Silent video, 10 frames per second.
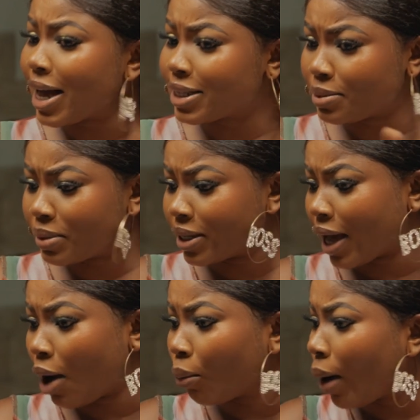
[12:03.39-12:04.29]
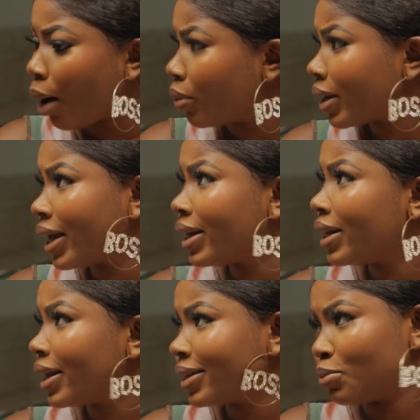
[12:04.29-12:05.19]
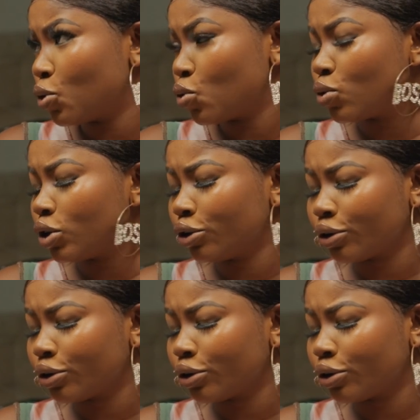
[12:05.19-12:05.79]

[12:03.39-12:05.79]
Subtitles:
ask me, I'll clearly let them know,